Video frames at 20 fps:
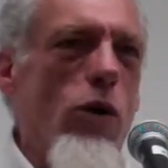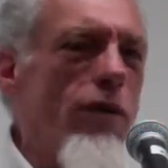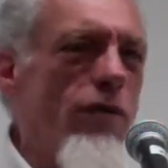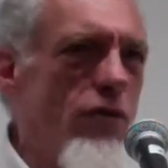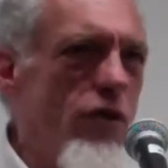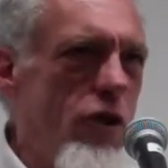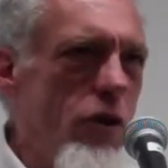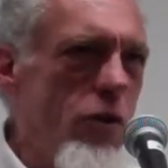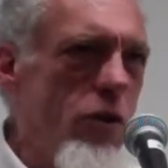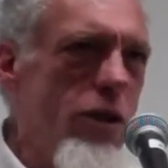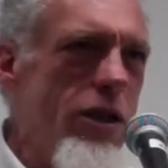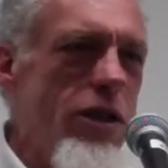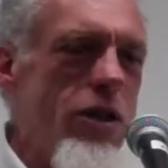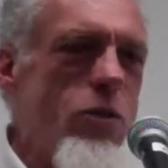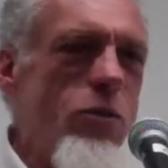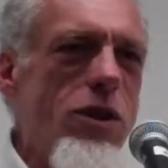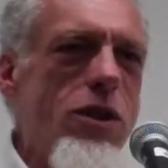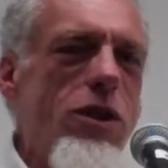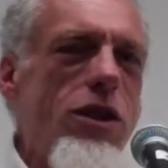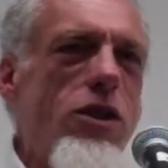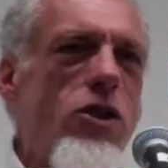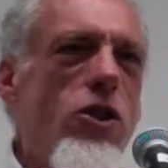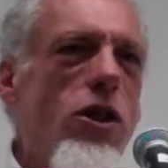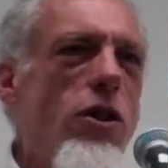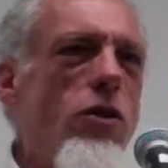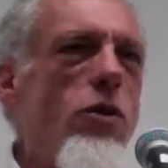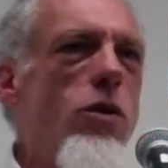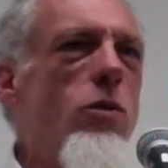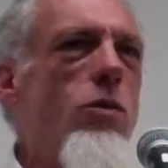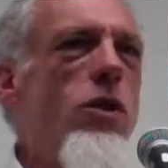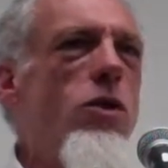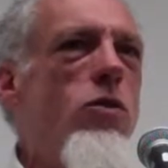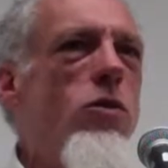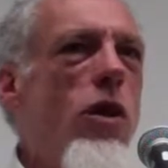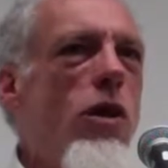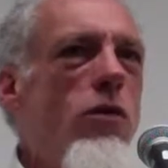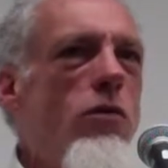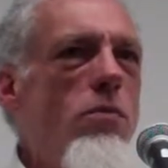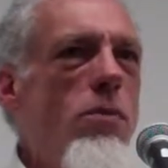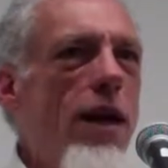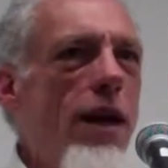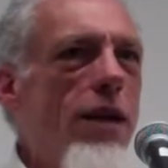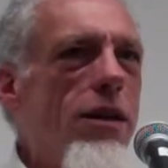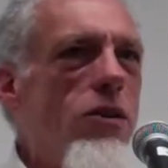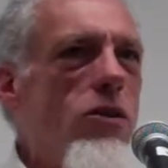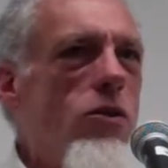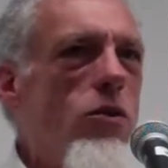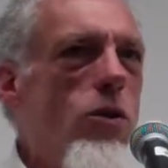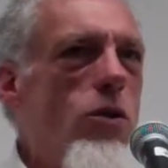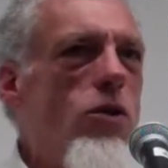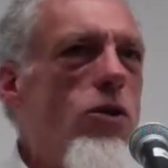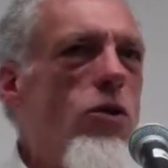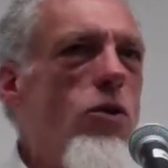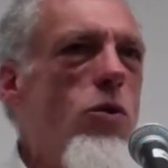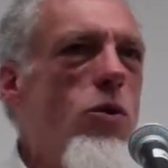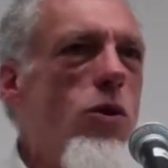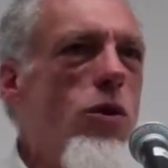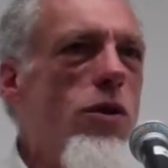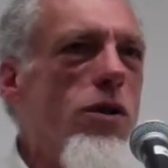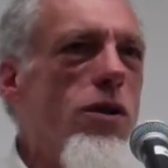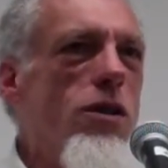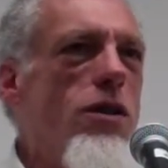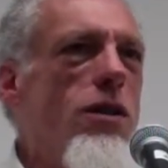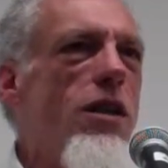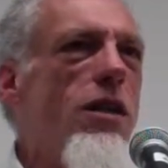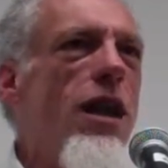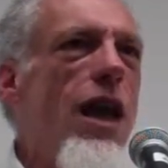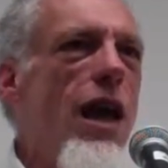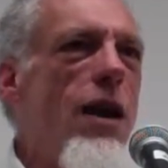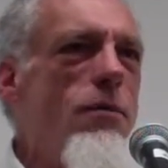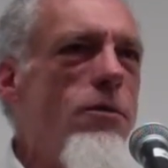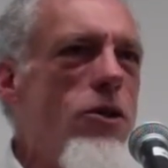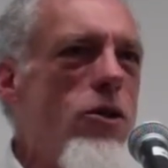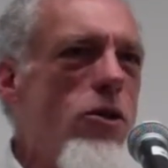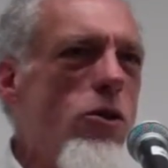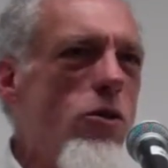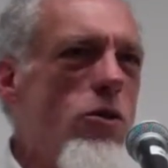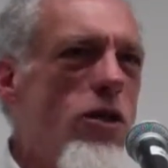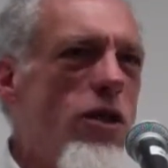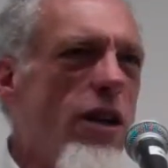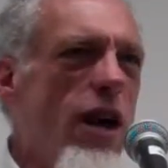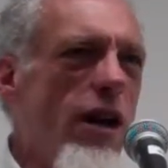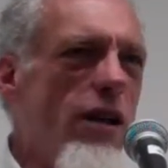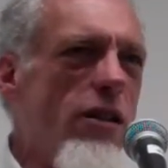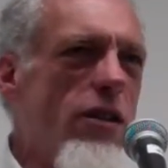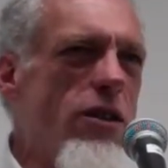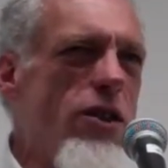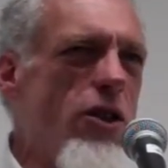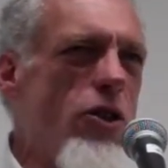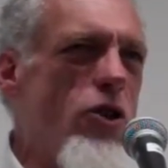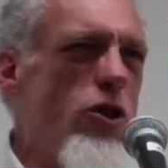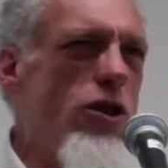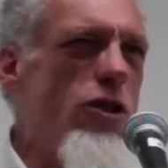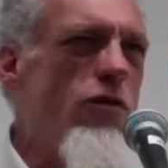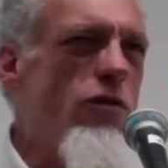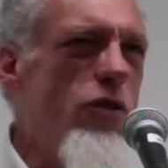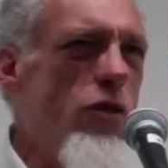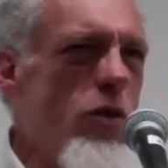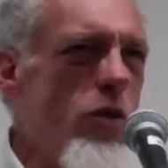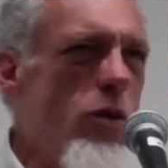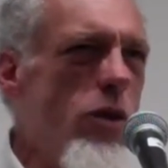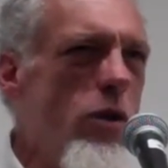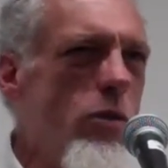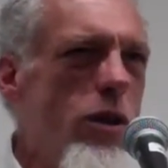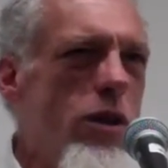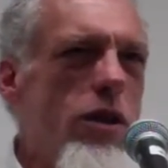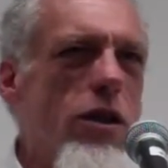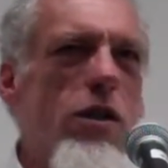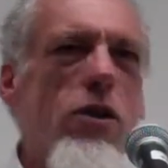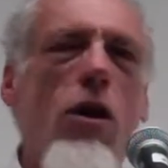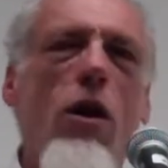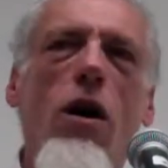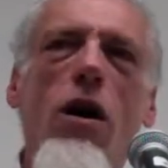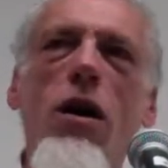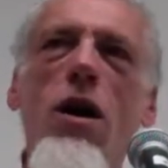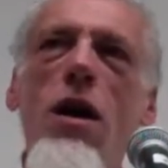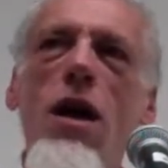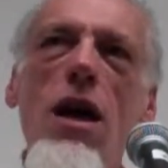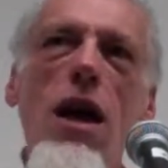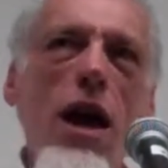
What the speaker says: furious with each other, and we drove back towards New Orleans in absolute silence and just fury with the car.